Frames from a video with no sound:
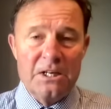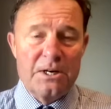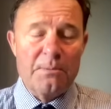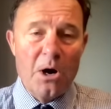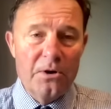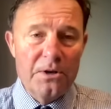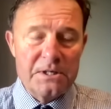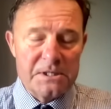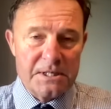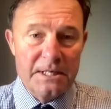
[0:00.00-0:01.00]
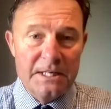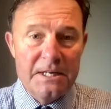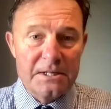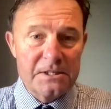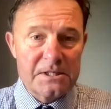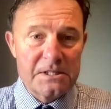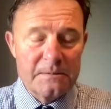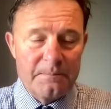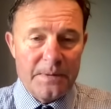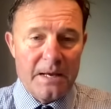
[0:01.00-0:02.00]
commanders and
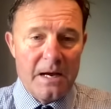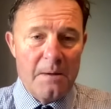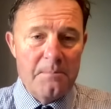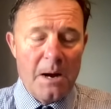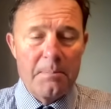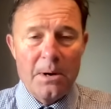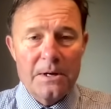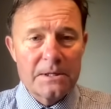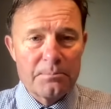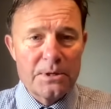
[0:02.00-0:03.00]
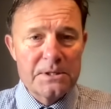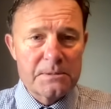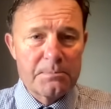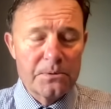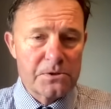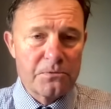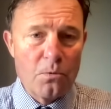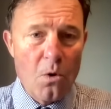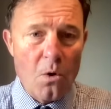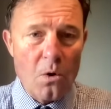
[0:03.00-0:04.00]
leaders applying the principles of
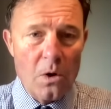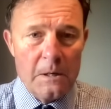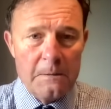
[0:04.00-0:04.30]
war.